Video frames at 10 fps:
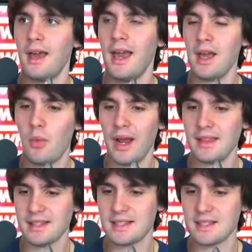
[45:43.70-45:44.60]
Hey, Wayne,
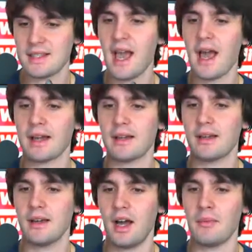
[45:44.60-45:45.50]
this is Zach.
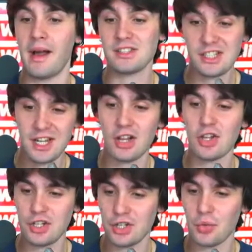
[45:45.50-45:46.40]
I'm actually not
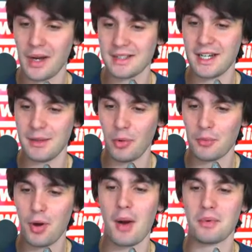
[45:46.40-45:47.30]
looking to rent any more
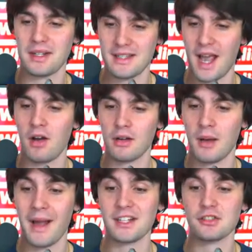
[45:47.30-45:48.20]
properties out.
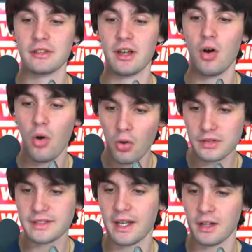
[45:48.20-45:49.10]
I'm actually a
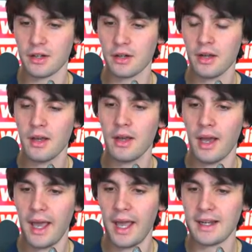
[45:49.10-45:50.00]
wholesaler,
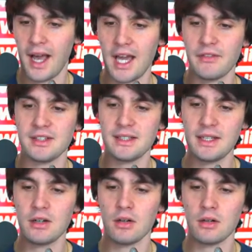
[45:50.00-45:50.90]
and I have a
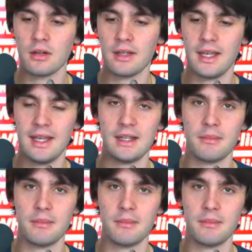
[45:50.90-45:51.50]
deal in